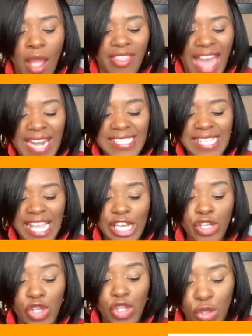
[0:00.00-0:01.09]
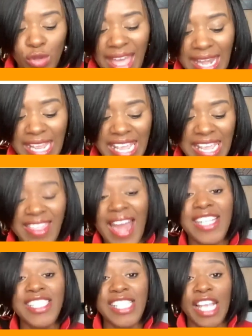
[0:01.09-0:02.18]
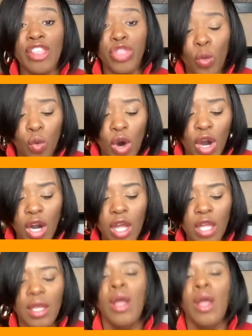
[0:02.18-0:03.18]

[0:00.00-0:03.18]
that is in you than he that is in the world